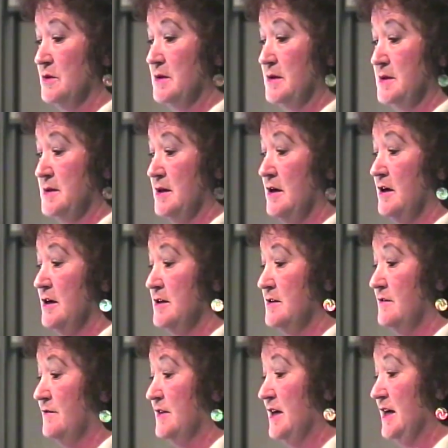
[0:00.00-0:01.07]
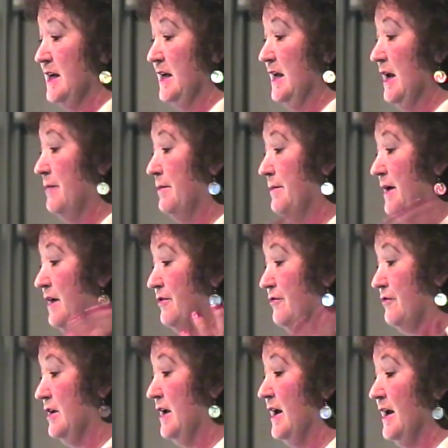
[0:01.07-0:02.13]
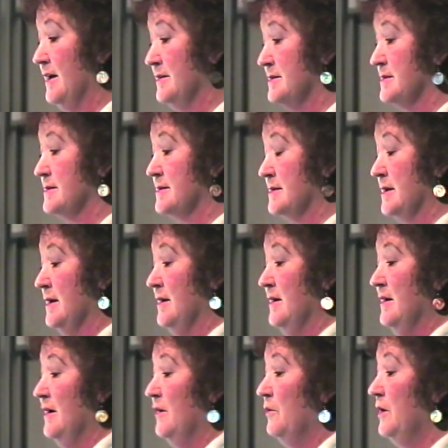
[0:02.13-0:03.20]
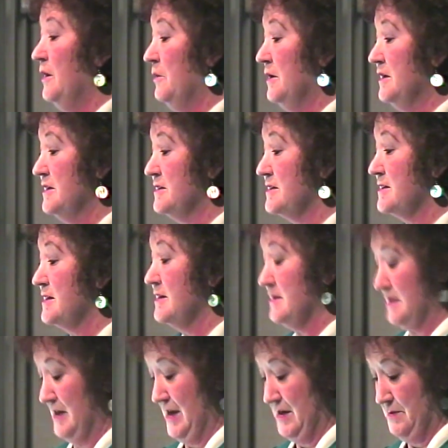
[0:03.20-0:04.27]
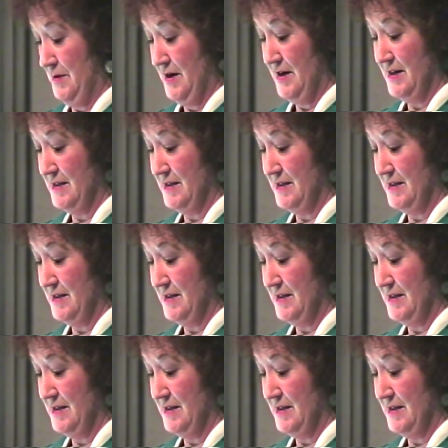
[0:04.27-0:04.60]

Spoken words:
it was the size of taking up about 3 houses. When I went in to say to my